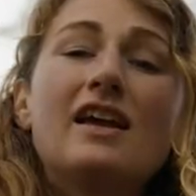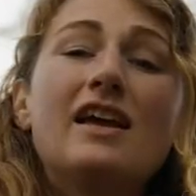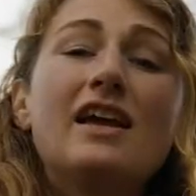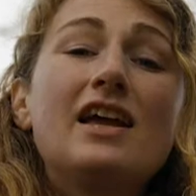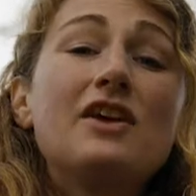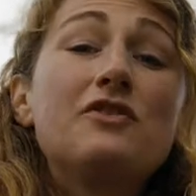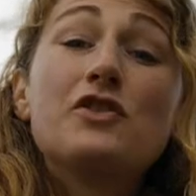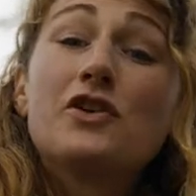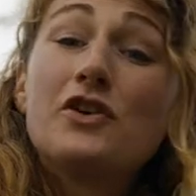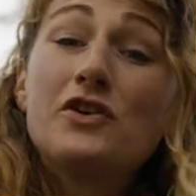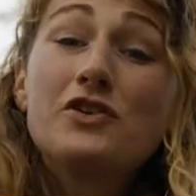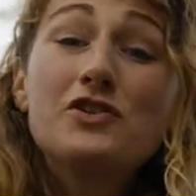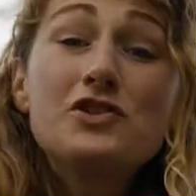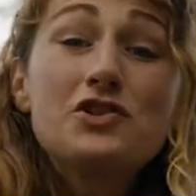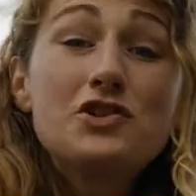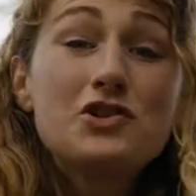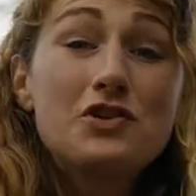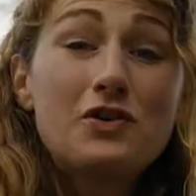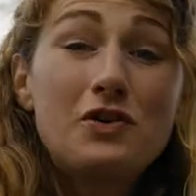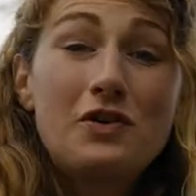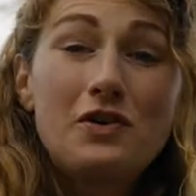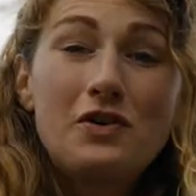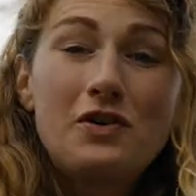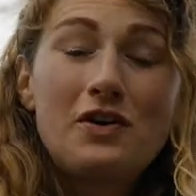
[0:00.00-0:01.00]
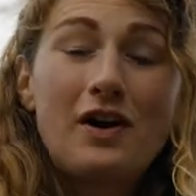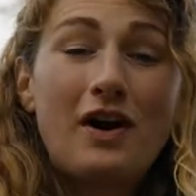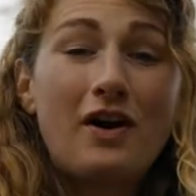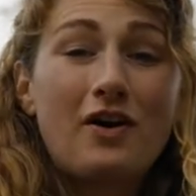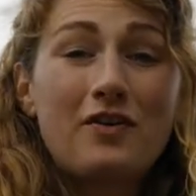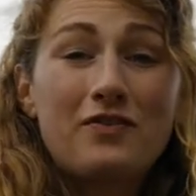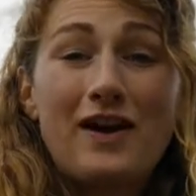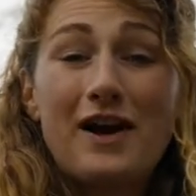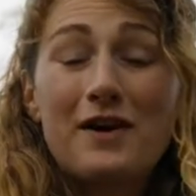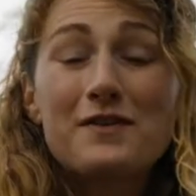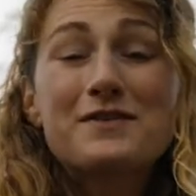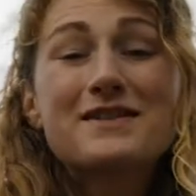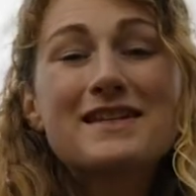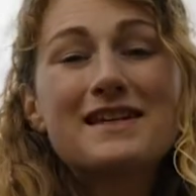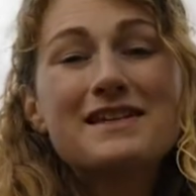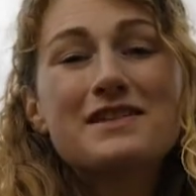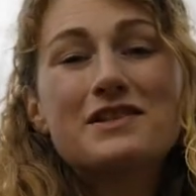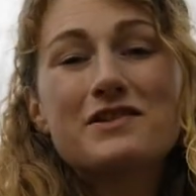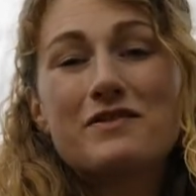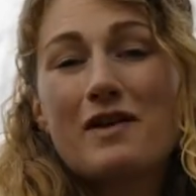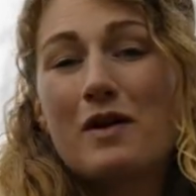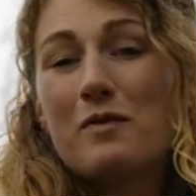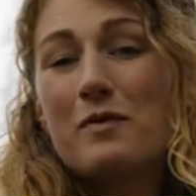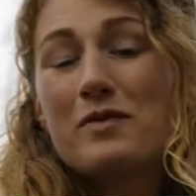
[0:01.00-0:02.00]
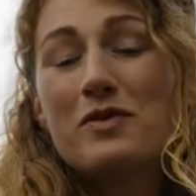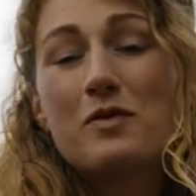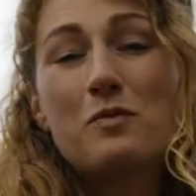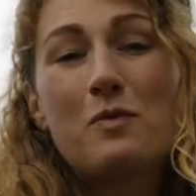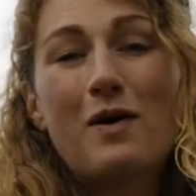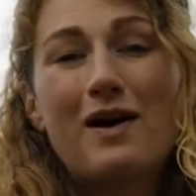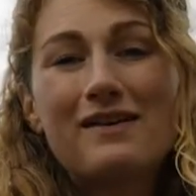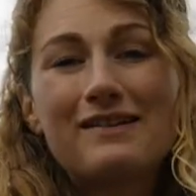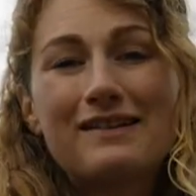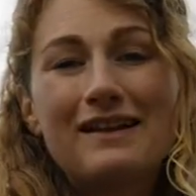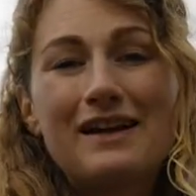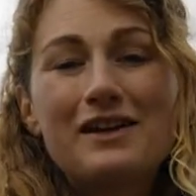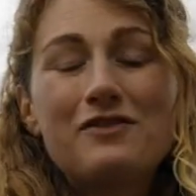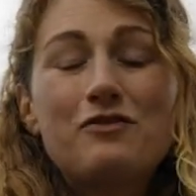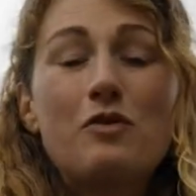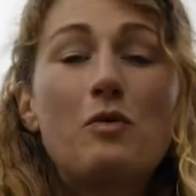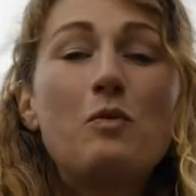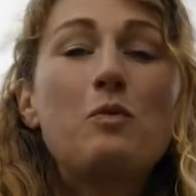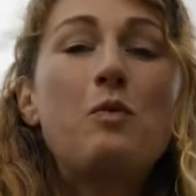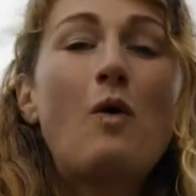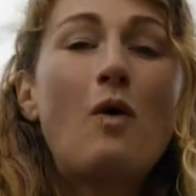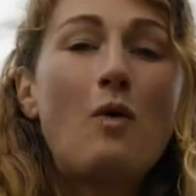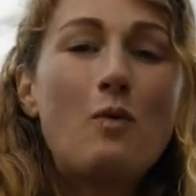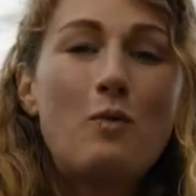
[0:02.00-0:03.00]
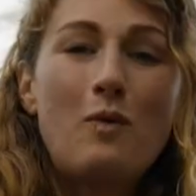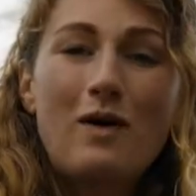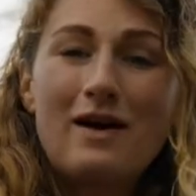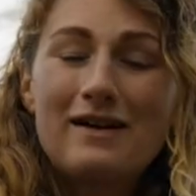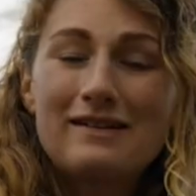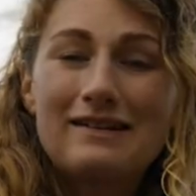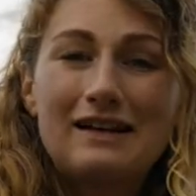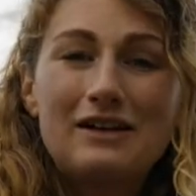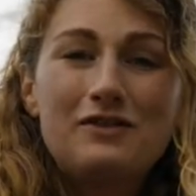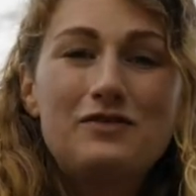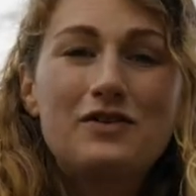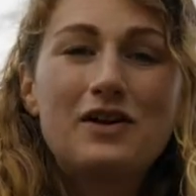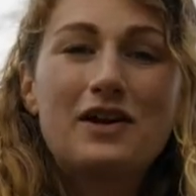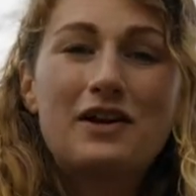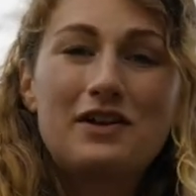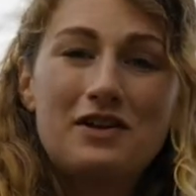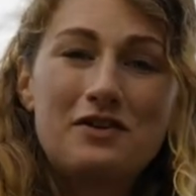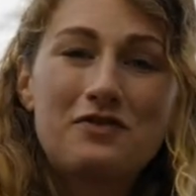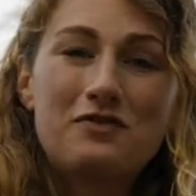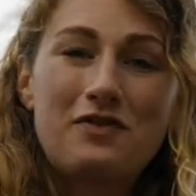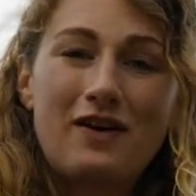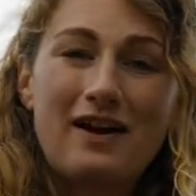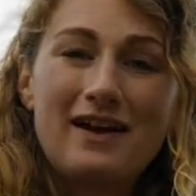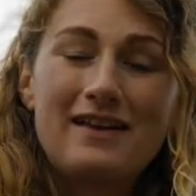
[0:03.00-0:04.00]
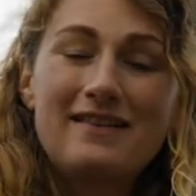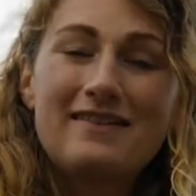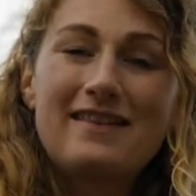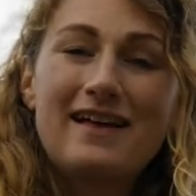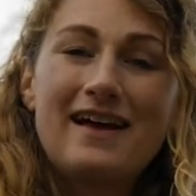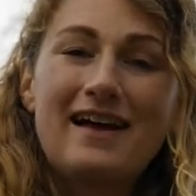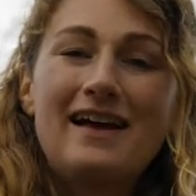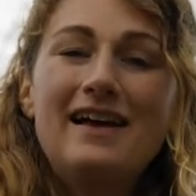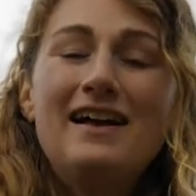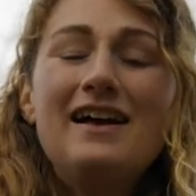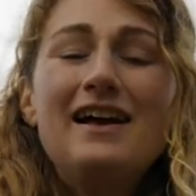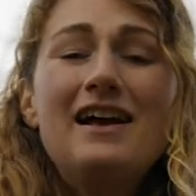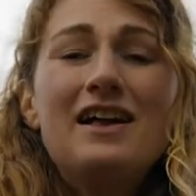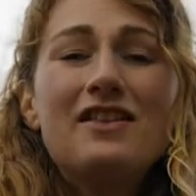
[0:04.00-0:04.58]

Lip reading: If you're unsure of how to interact with the wildlife or what wildlife you're going to find there,